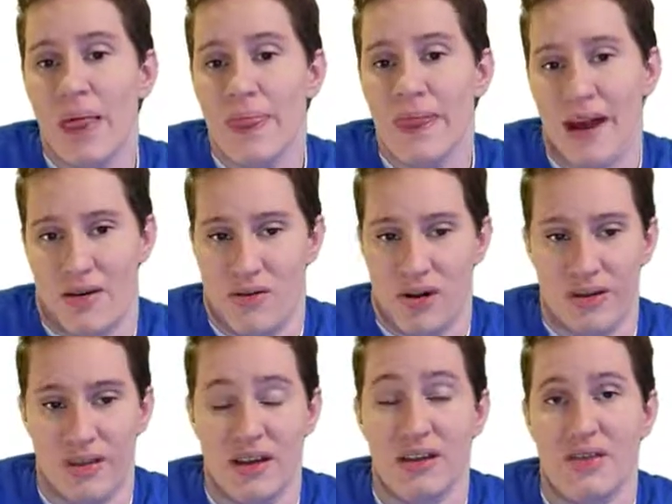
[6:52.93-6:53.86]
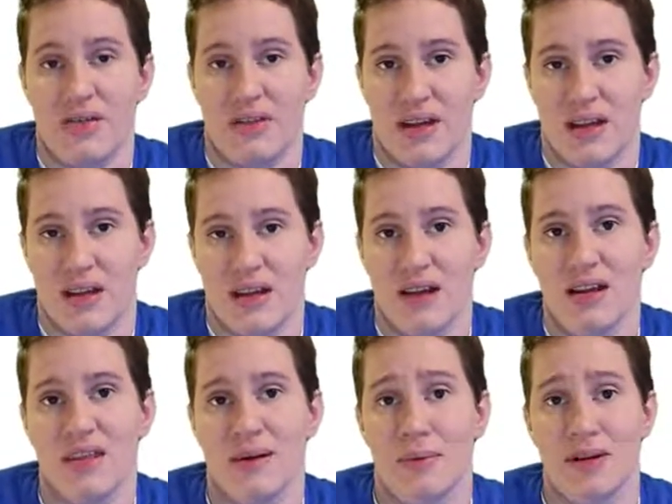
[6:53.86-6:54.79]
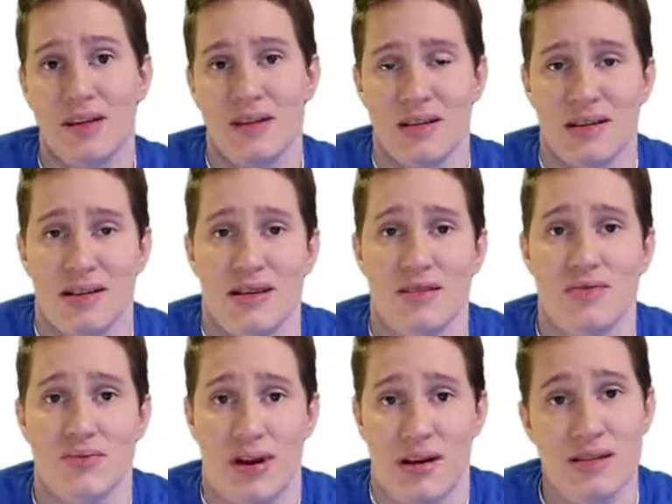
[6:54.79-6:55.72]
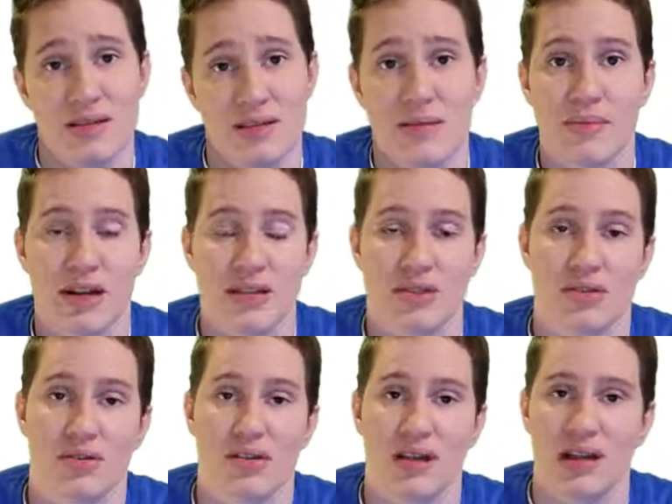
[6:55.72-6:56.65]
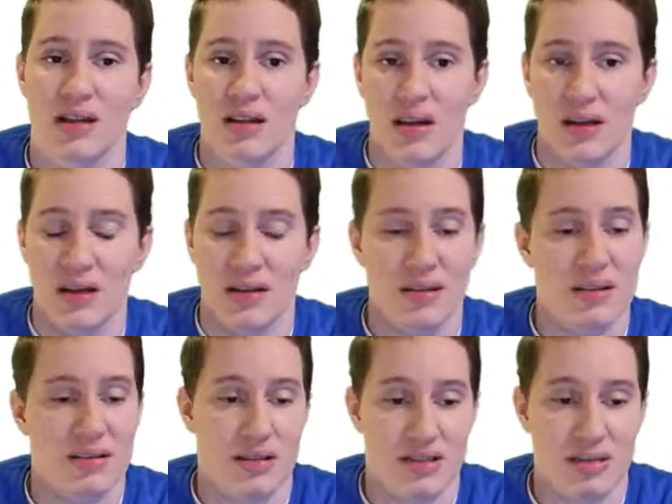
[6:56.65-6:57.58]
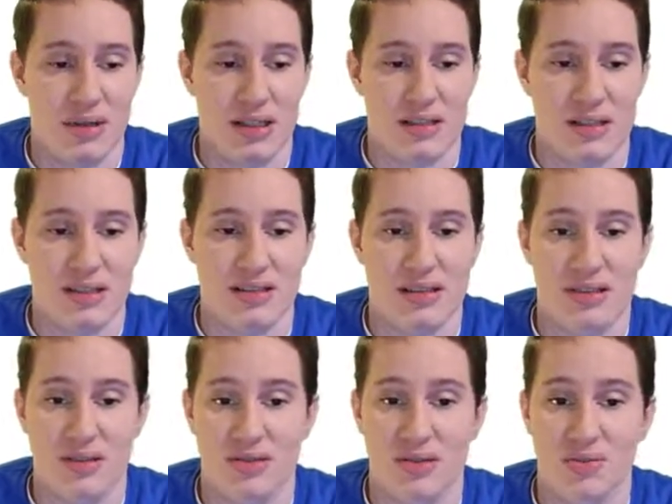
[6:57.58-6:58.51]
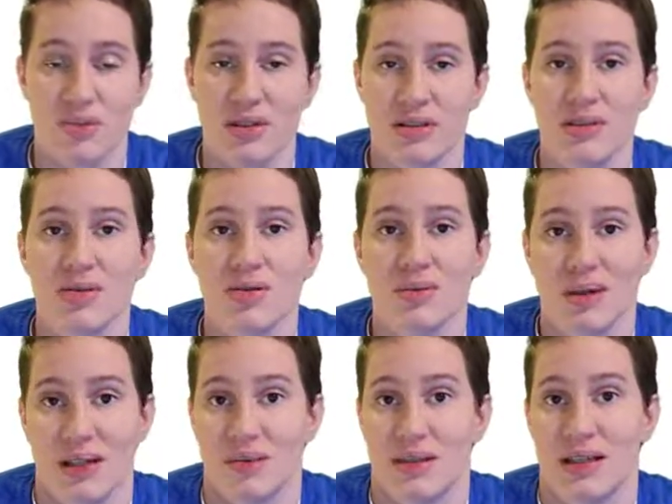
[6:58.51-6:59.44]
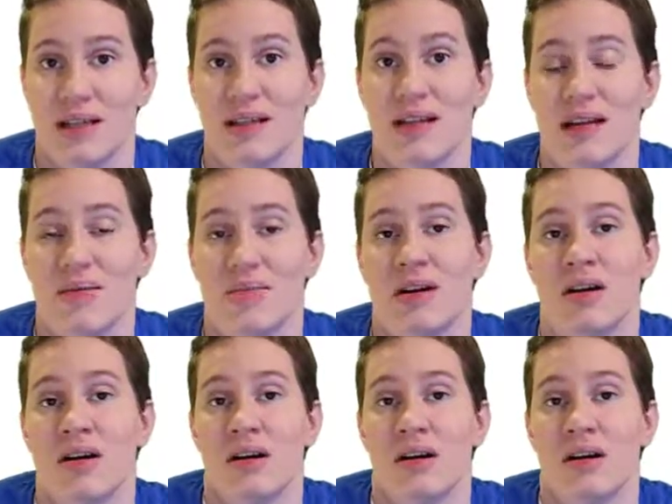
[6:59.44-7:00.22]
Now, the other thing that we need to address to make sure that this lesson makes sense is there's a really cool way we can name